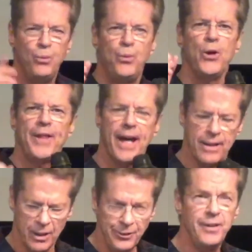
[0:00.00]
Put that,
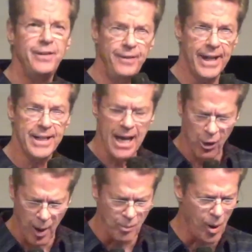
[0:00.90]
that
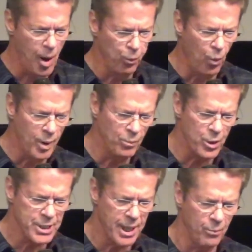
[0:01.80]
diagram up one more
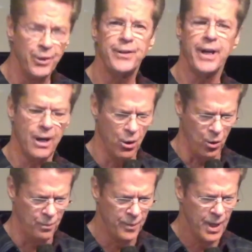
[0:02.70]
time with the
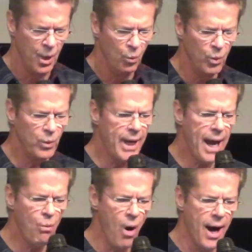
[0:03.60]
arrow. Well, when
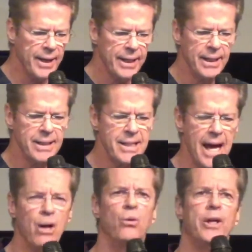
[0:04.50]
I walk in
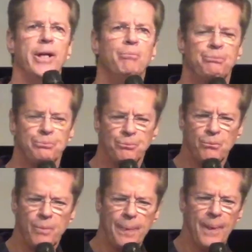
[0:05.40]
integrity,
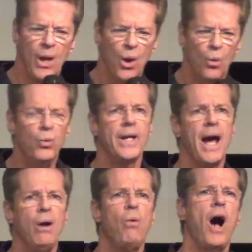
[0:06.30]
when
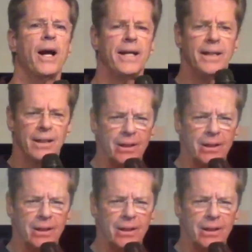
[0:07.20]
I walk in